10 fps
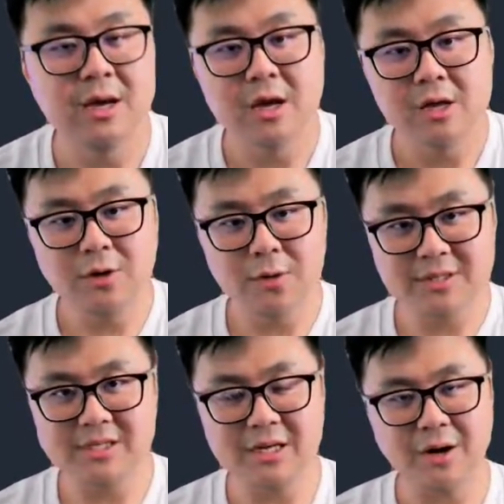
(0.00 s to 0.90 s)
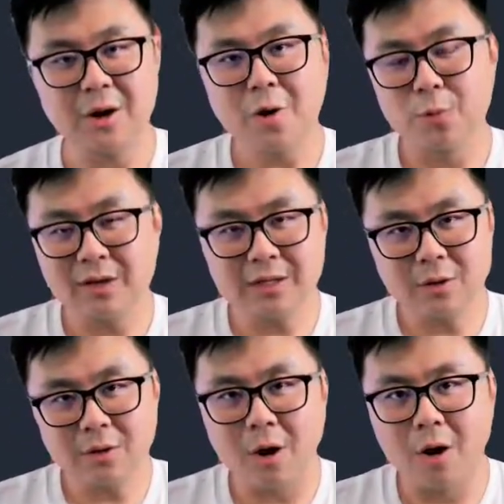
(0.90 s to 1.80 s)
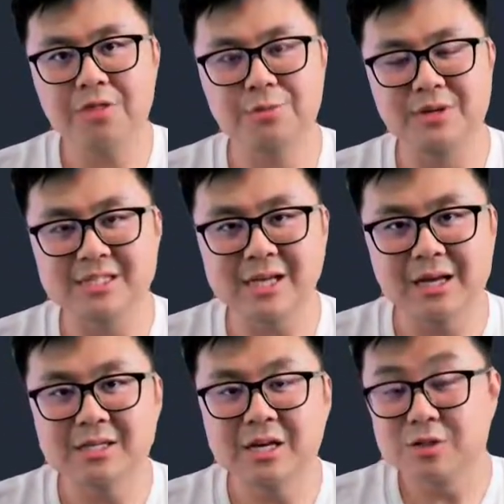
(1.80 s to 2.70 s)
Notice here, we know all three sides,